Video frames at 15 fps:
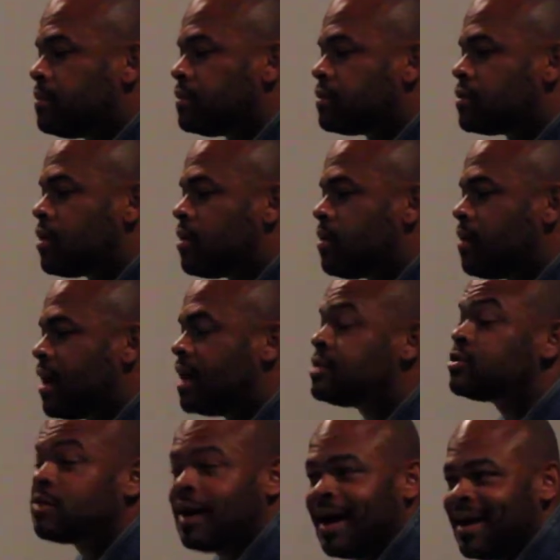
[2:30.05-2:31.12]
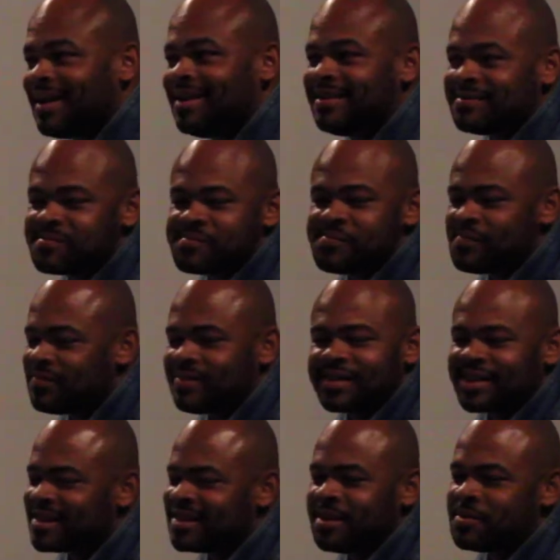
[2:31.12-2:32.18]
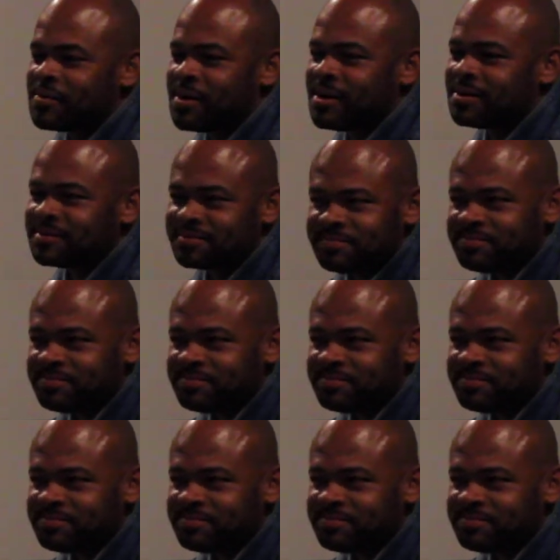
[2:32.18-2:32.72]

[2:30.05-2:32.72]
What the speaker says: So I tried it, didn't work.